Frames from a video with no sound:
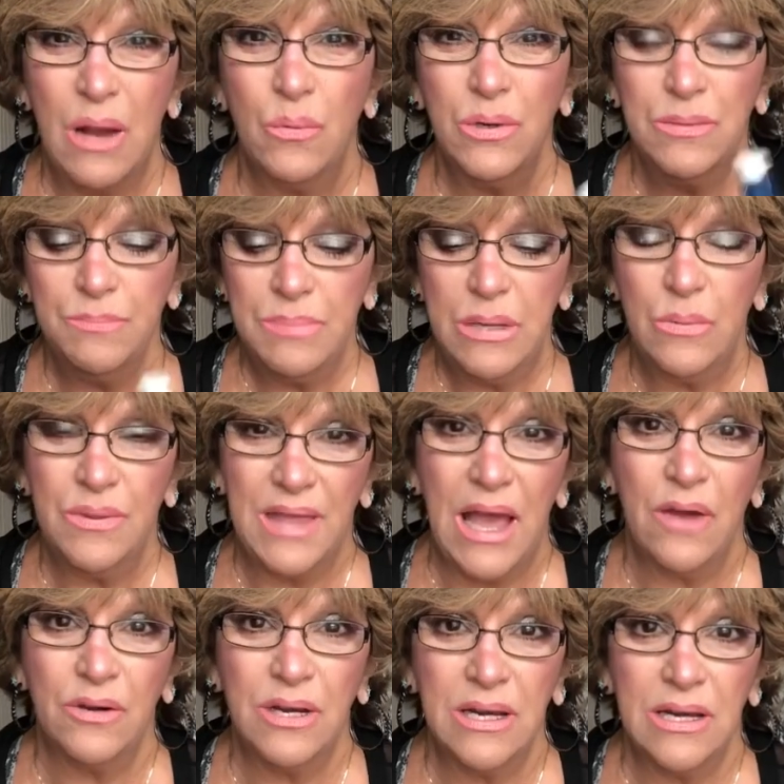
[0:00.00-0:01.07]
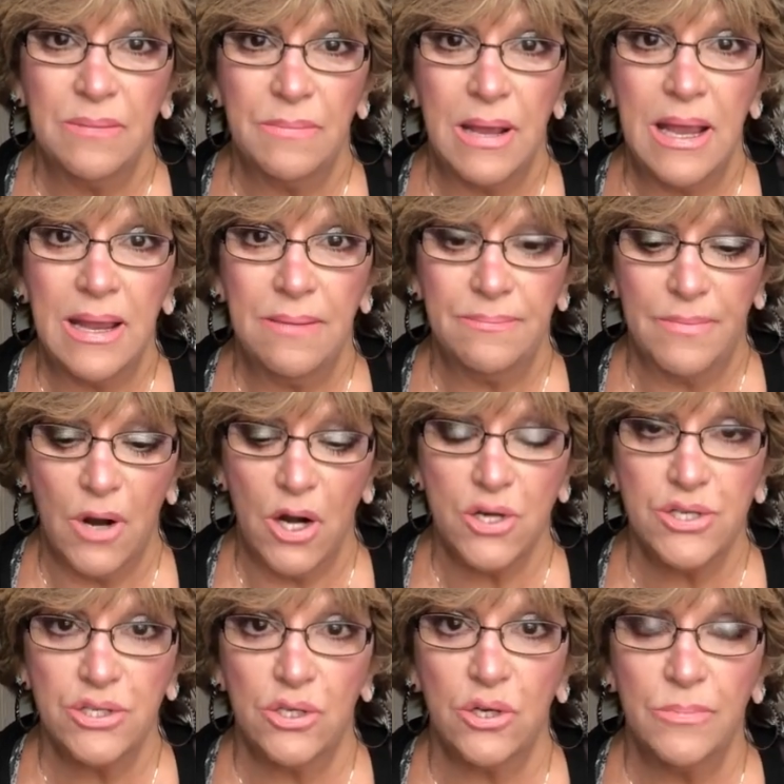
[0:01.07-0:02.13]
wouldn't be without it in my
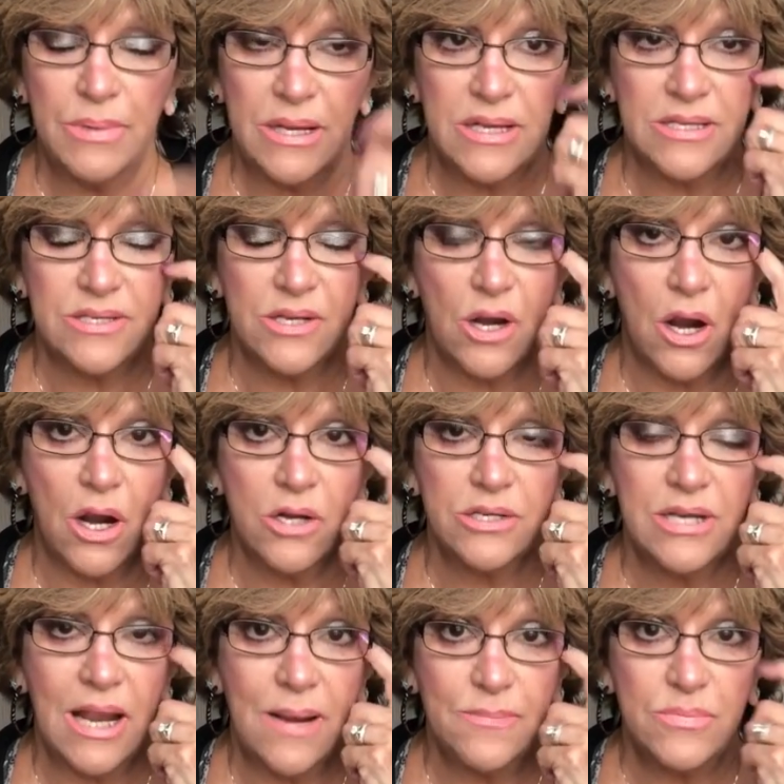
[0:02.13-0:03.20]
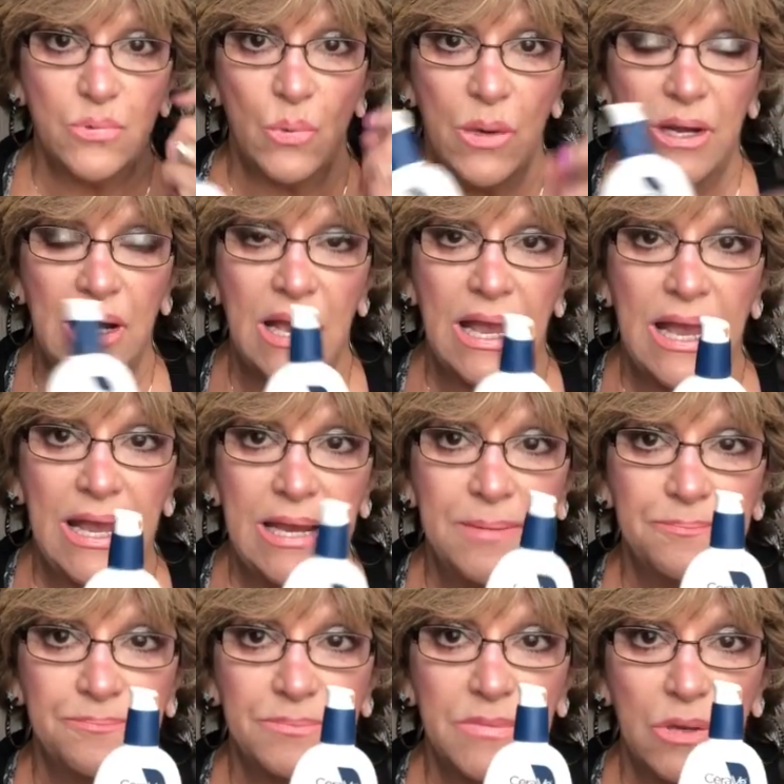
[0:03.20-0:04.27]
arsenal because there are times when
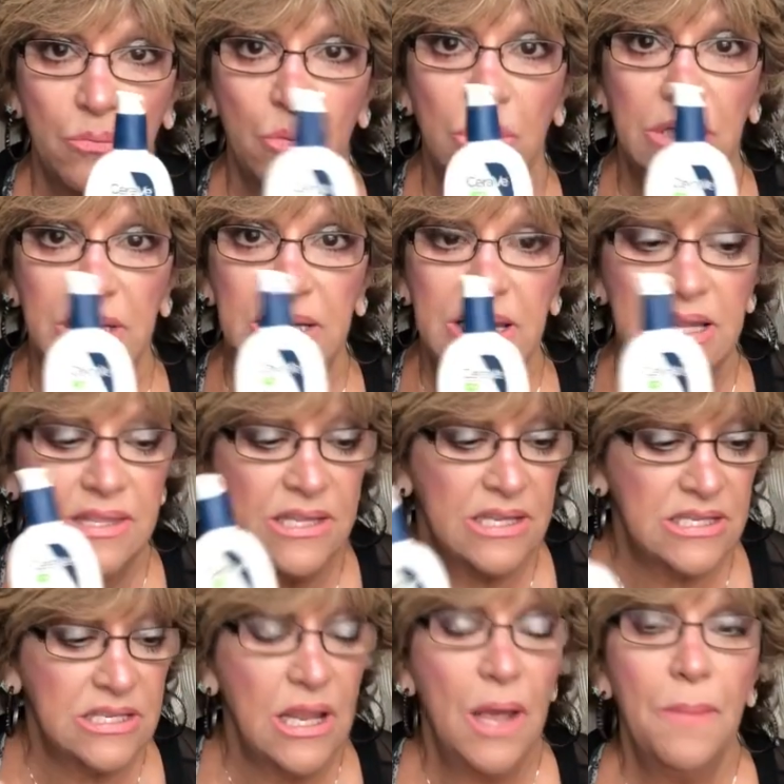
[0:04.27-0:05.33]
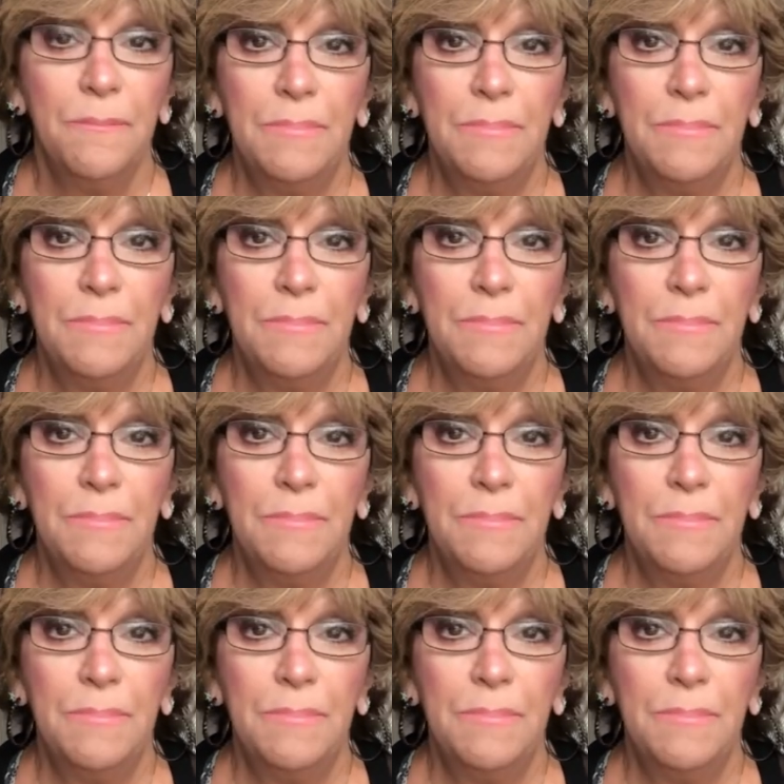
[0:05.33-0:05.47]
I really need this.